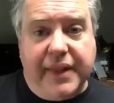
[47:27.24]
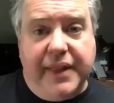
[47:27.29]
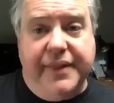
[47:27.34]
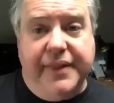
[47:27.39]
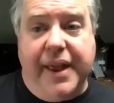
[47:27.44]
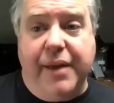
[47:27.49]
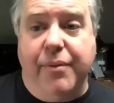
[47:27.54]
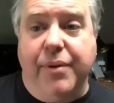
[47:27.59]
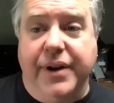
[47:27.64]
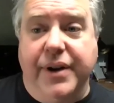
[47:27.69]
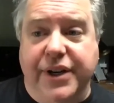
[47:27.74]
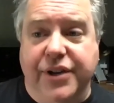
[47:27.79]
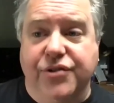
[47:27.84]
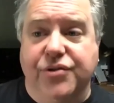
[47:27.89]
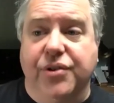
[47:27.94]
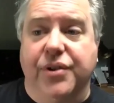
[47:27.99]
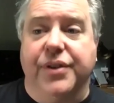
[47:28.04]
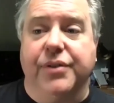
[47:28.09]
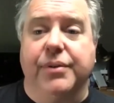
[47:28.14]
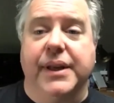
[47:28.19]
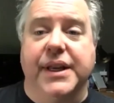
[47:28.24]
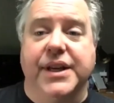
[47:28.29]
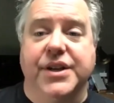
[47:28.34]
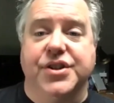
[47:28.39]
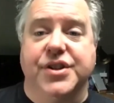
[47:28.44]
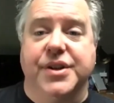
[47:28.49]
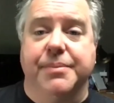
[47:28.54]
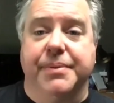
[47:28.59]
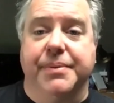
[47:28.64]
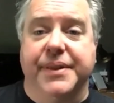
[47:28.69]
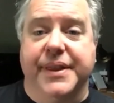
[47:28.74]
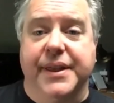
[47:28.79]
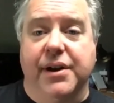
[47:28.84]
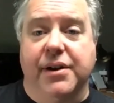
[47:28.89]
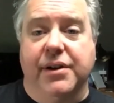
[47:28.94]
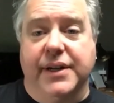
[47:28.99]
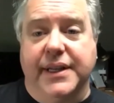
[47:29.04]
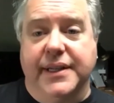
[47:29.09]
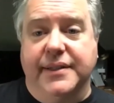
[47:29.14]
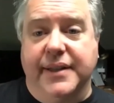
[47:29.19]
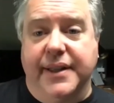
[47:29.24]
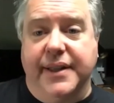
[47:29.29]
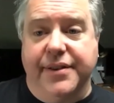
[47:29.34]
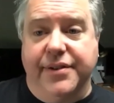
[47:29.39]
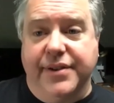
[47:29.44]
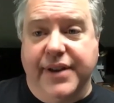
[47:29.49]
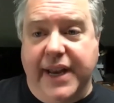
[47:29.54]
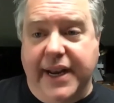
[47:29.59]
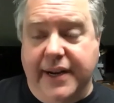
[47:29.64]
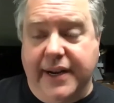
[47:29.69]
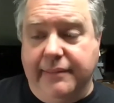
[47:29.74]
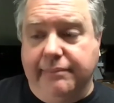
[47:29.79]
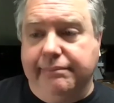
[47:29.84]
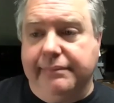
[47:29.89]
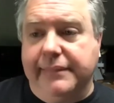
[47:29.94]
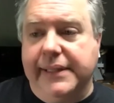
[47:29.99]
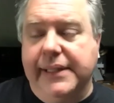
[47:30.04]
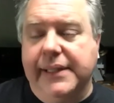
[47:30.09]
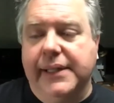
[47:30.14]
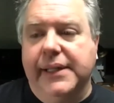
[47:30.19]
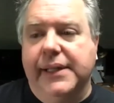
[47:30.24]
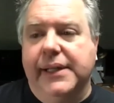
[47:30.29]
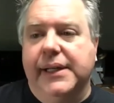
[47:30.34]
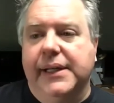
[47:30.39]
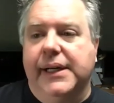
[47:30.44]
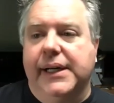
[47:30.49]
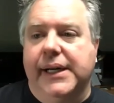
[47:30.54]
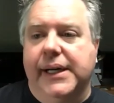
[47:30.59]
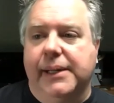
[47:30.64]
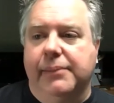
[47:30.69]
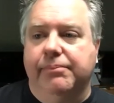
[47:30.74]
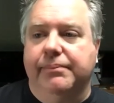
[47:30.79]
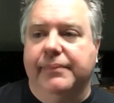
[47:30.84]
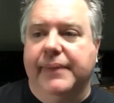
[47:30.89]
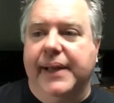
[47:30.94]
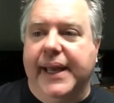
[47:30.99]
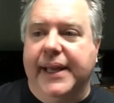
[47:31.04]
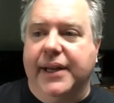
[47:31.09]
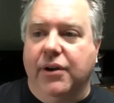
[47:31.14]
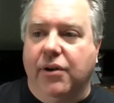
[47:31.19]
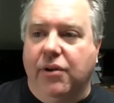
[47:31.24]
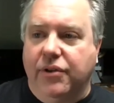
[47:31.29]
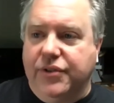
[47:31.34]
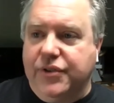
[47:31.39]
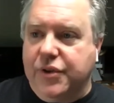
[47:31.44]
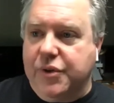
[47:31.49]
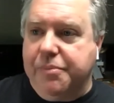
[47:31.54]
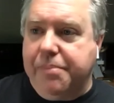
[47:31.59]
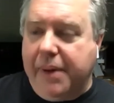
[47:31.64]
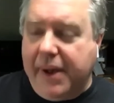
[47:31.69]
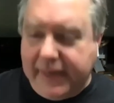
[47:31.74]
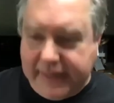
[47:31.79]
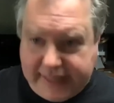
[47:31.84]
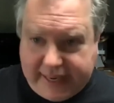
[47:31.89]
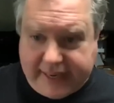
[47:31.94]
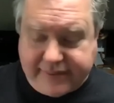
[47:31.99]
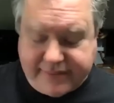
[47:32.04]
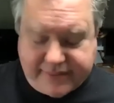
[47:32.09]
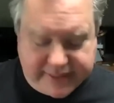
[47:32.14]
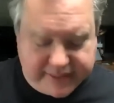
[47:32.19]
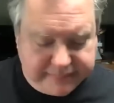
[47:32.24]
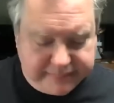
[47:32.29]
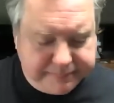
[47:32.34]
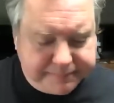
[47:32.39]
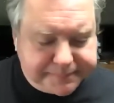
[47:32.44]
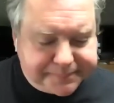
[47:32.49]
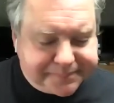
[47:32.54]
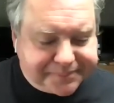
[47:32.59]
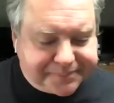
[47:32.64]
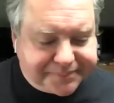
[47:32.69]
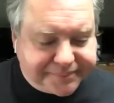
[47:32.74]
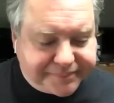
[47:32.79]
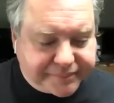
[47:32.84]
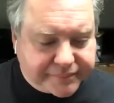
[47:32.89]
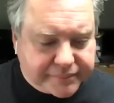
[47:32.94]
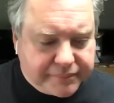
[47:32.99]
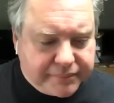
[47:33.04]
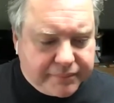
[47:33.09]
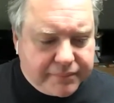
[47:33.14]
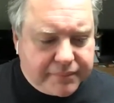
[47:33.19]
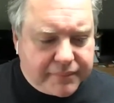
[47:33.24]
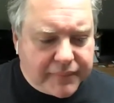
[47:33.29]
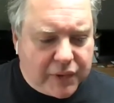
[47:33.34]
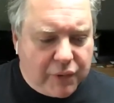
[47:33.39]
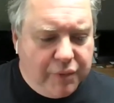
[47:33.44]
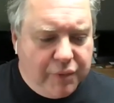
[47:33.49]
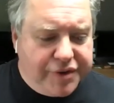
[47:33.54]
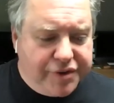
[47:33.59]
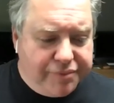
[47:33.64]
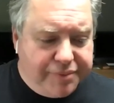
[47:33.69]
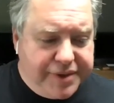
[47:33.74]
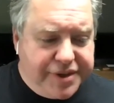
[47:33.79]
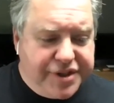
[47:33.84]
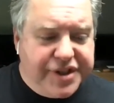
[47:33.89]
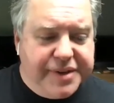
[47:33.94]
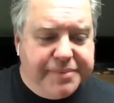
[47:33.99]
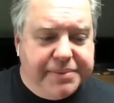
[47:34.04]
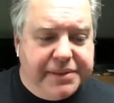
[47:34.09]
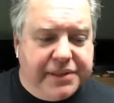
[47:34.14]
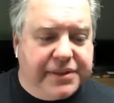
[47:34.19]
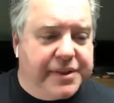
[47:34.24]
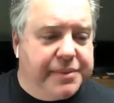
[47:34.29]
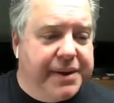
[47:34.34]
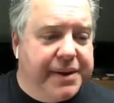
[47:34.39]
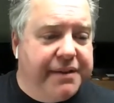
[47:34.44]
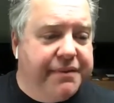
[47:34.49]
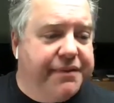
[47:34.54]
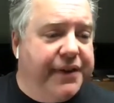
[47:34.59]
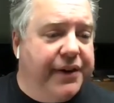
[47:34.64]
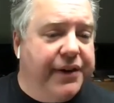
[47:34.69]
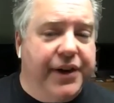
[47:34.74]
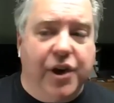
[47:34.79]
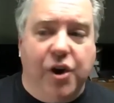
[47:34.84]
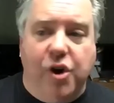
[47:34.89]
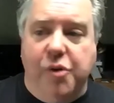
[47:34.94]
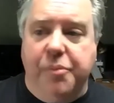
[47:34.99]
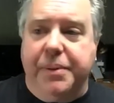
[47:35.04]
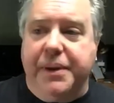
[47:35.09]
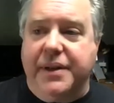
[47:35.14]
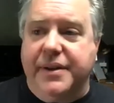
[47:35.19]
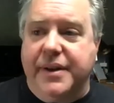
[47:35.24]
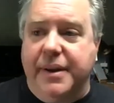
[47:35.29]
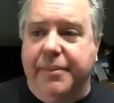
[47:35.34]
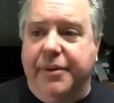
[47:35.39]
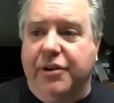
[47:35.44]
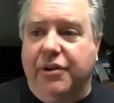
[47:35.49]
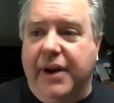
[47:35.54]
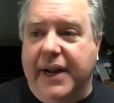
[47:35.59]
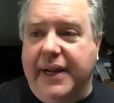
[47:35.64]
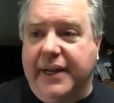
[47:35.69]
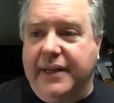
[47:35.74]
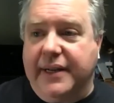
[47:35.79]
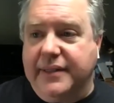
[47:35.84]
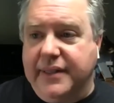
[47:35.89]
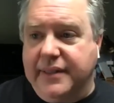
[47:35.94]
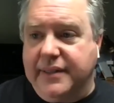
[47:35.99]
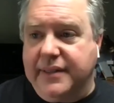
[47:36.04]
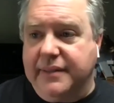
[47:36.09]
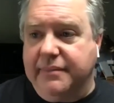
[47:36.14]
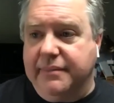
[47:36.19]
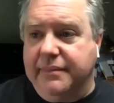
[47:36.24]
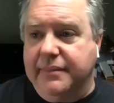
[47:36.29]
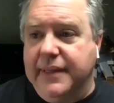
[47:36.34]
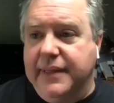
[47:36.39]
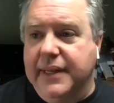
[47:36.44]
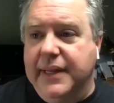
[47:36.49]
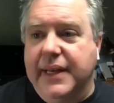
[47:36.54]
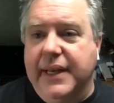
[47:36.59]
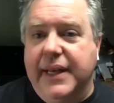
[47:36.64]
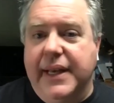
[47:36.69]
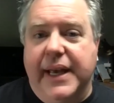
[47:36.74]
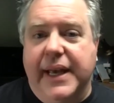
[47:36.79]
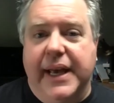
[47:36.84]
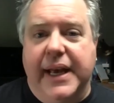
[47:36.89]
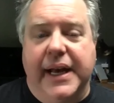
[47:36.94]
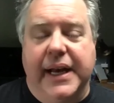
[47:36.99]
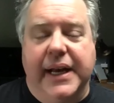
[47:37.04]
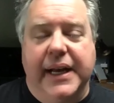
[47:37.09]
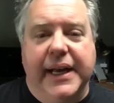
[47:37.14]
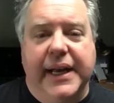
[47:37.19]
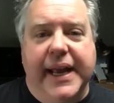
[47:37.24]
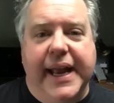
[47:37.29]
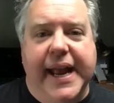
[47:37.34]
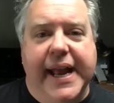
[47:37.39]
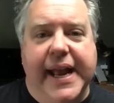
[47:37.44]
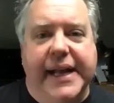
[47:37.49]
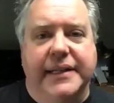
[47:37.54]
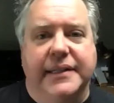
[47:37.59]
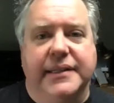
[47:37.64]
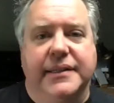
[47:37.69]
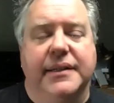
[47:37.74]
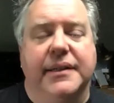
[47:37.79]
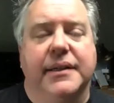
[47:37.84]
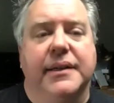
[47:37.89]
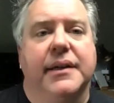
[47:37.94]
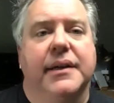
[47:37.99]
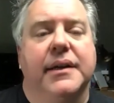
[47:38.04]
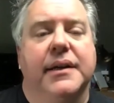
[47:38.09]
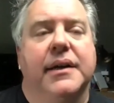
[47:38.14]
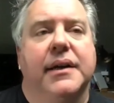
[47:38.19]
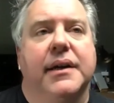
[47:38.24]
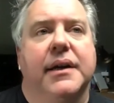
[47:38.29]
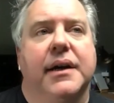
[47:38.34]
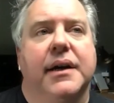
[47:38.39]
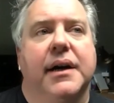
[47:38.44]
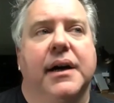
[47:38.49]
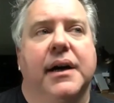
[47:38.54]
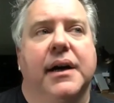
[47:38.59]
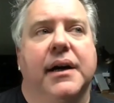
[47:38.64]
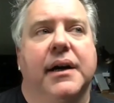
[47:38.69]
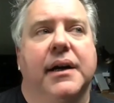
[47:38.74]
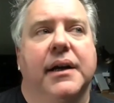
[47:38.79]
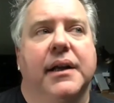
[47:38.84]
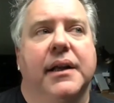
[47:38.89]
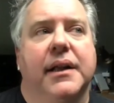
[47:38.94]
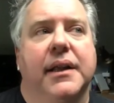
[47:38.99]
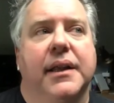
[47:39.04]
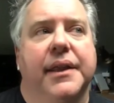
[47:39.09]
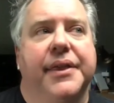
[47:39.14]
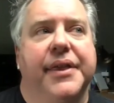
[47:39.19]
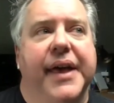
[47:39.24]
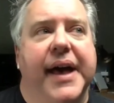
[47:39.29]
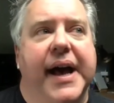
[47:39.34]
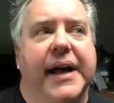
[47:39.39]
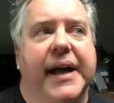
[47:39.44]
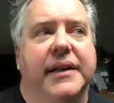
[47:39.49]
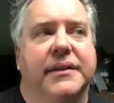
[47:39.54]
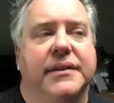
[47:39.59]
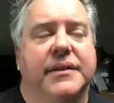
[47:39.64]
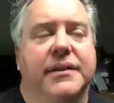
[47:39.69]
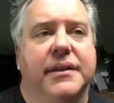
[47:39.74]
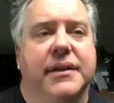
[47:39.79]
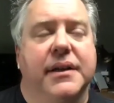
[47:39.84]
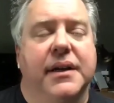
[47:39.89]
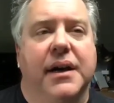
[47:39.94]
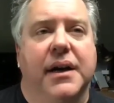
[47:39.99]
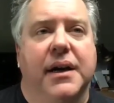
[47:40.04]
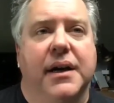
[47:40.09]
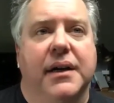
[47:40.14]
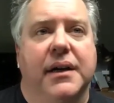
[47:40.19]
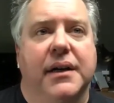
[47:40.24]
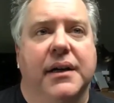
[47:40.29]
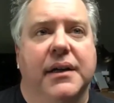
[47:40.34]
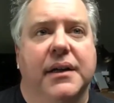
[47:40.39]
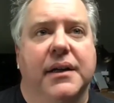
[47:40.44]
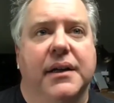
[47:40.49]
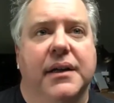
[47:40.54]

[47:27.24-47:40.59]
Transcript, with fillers: they want to control the relationship with the audience and their data. Um, and also, podcasting was originally built to be a very open democratic system. Uh, and uh, that, uh,